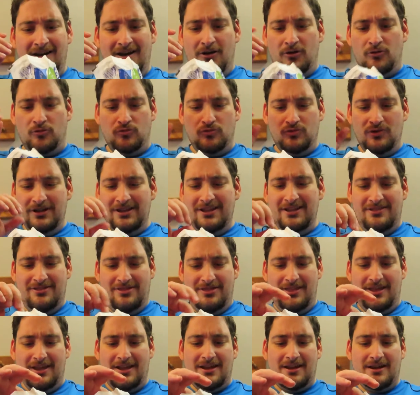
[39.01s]
a really
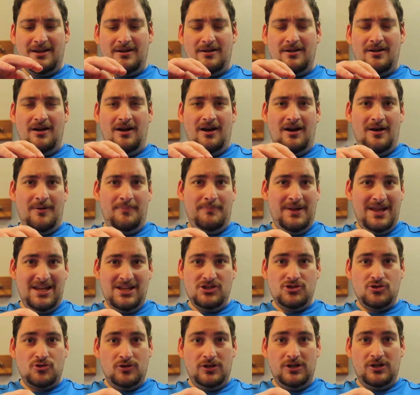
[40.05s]
thick
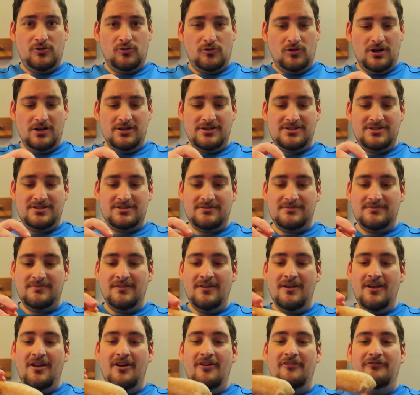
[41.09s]
pastry crust
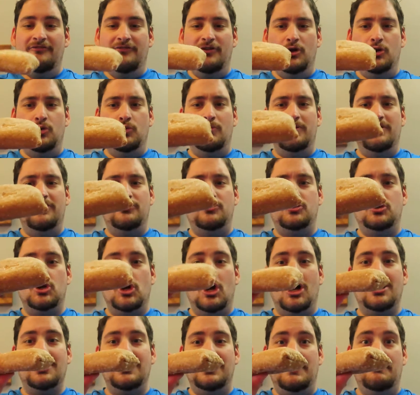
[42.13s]
filled with
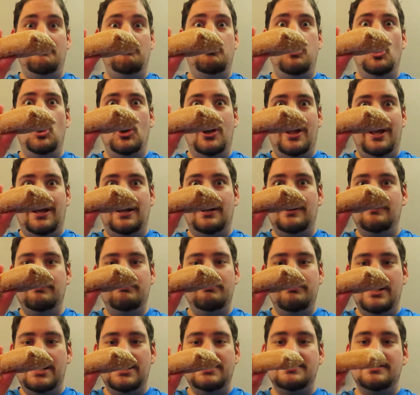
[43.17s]
chocolate pudding,
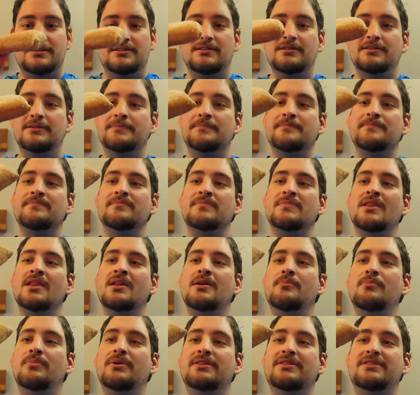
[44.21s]
basically.
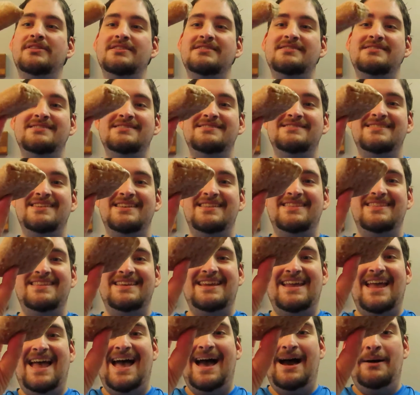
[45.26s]
But this is
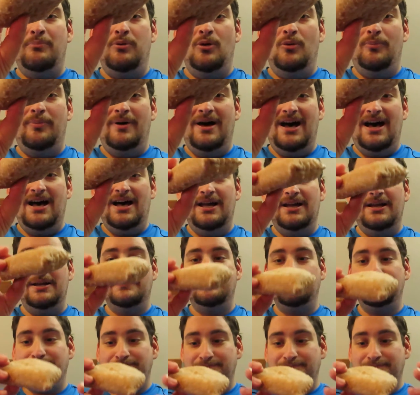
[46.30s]
the apple pie.